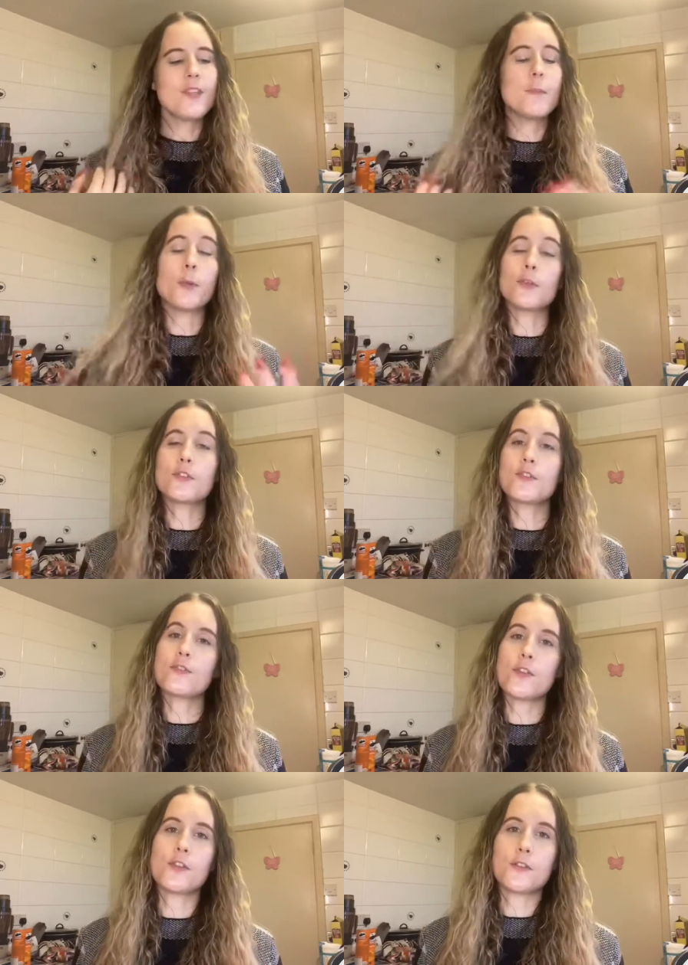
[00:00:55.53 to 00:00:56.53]
But
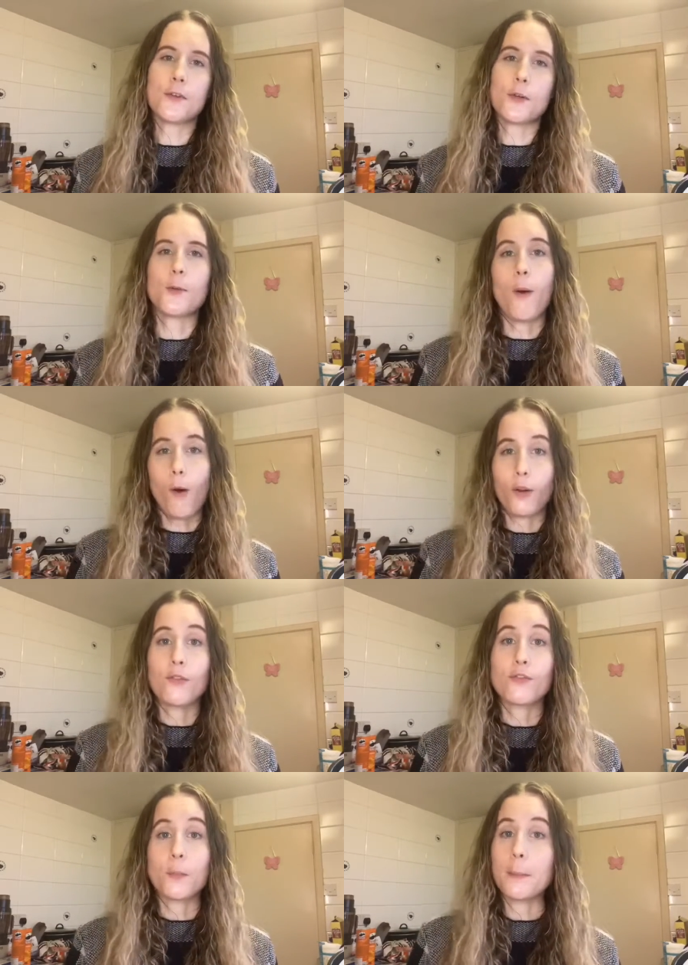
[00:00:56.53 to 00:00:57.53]
for those of you who
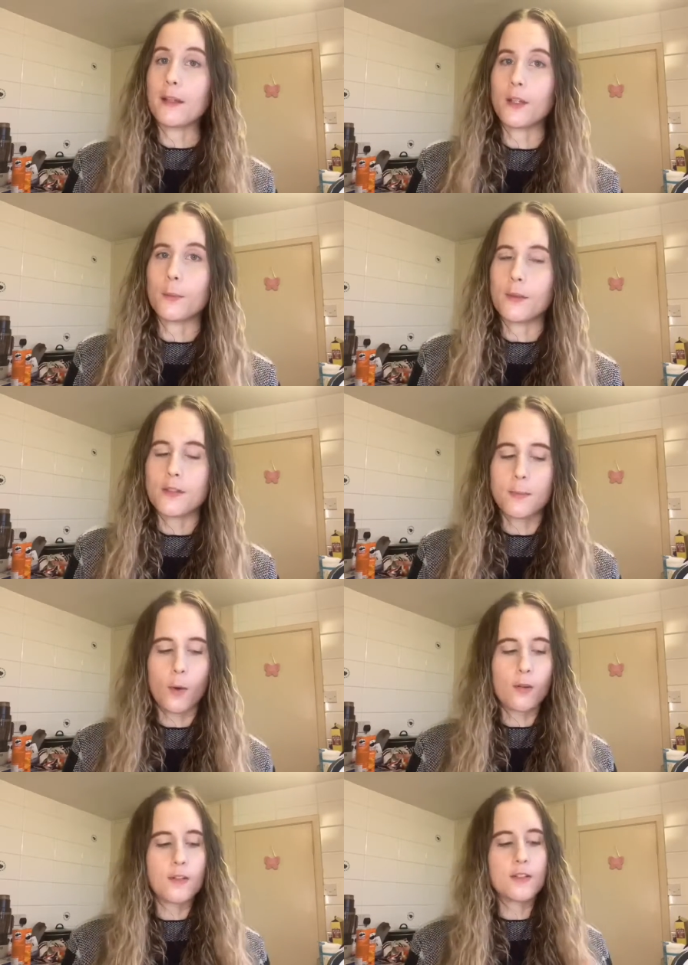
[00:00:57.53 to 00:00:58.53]
aren't familiar with this
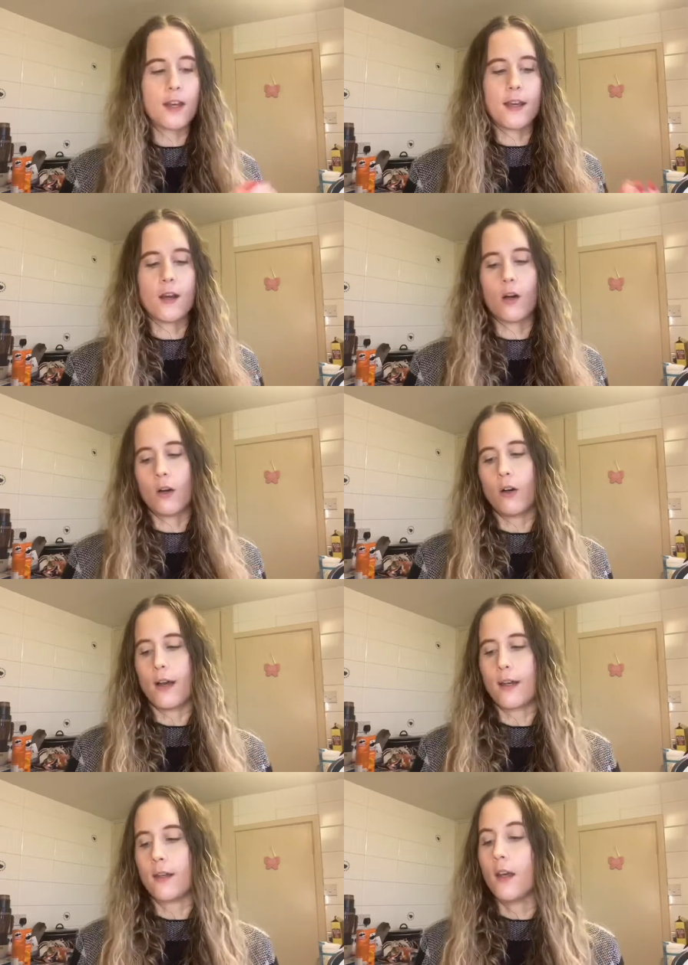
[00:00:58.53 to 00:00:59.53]
box, they are
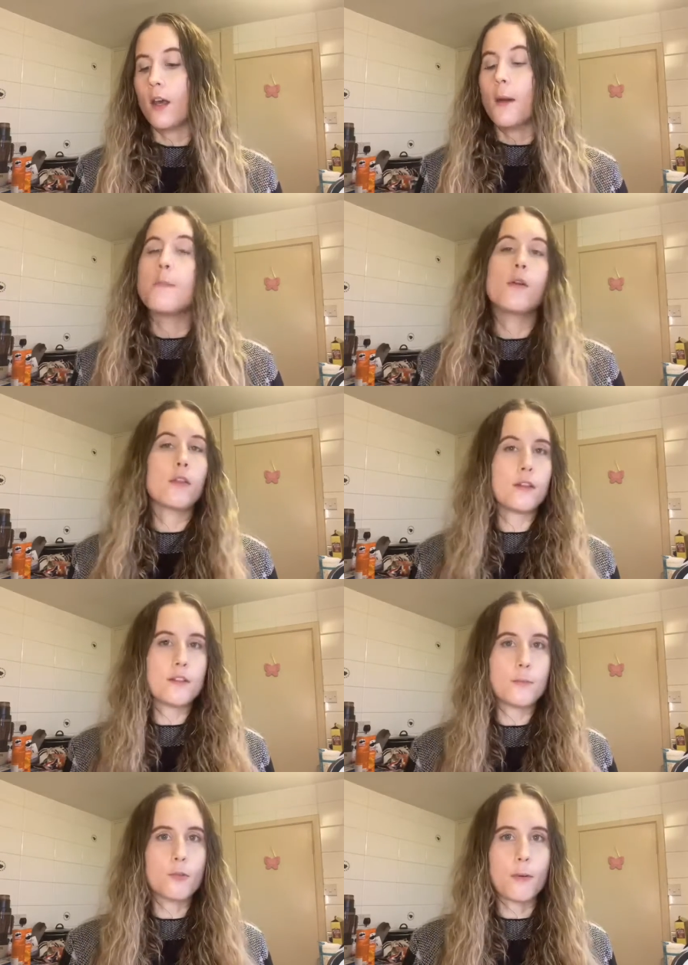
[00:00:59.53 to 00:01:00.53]
a
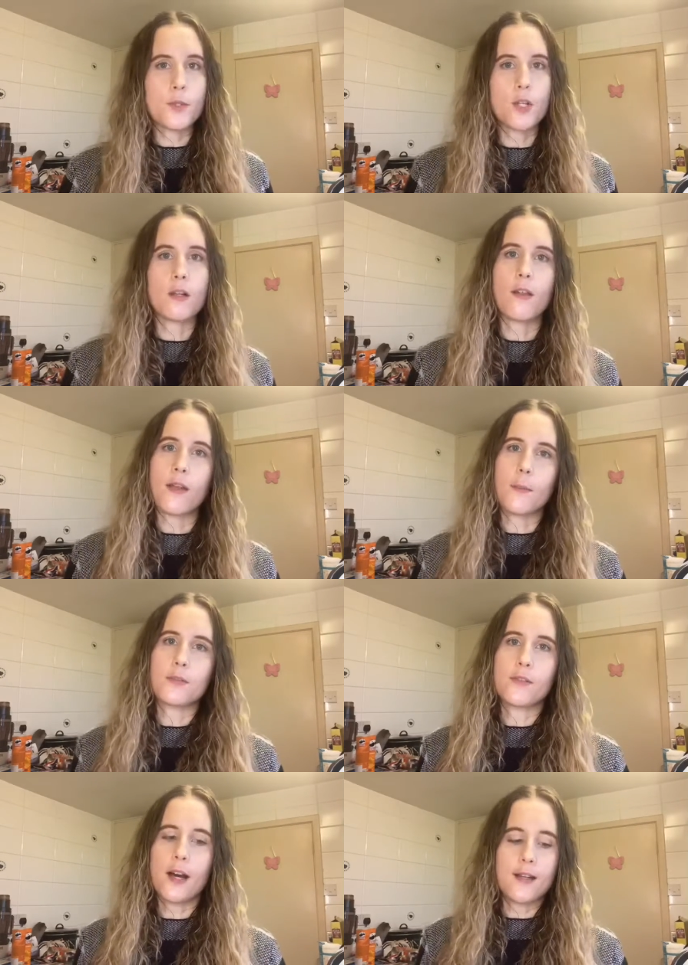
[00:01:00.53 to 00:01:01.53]
monthly subscription
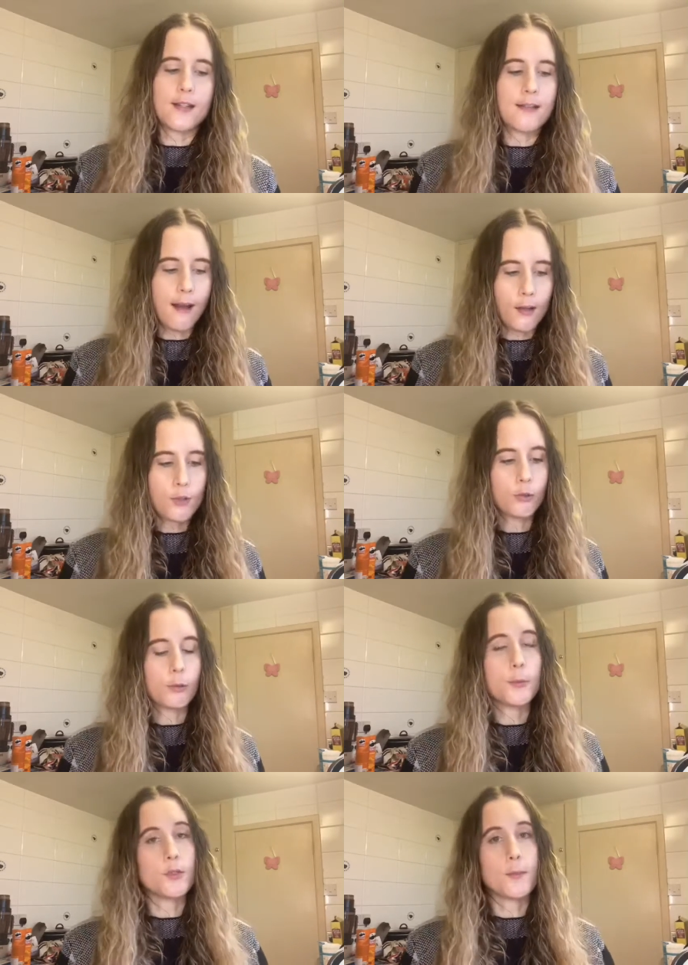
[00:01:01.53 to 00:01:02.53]
that provide
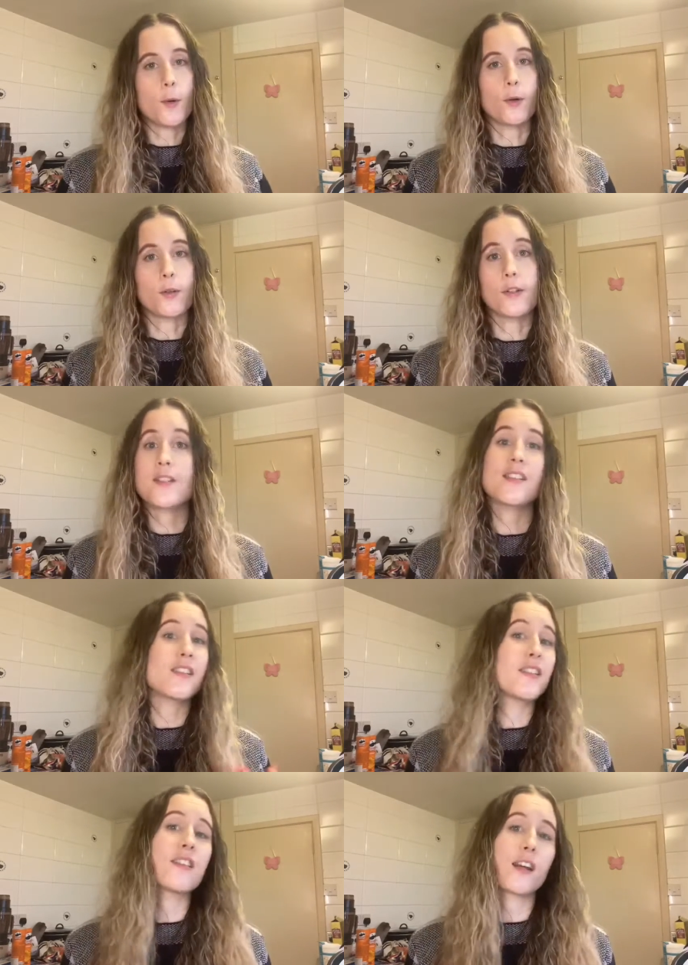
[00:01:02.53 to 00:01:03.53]
natural beauty products.
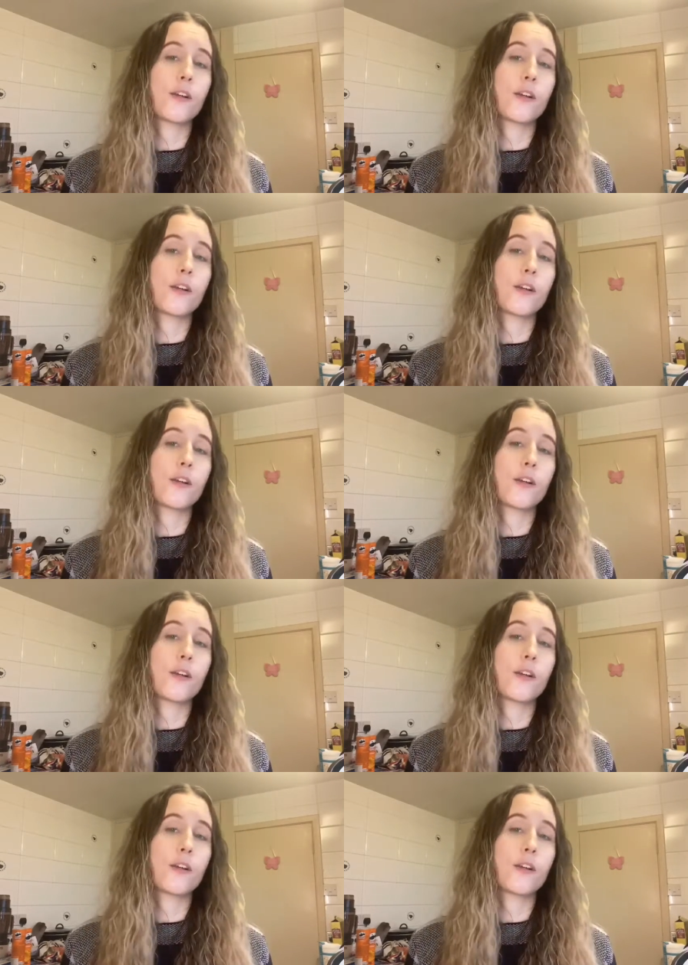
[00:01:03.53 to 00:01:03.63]
They're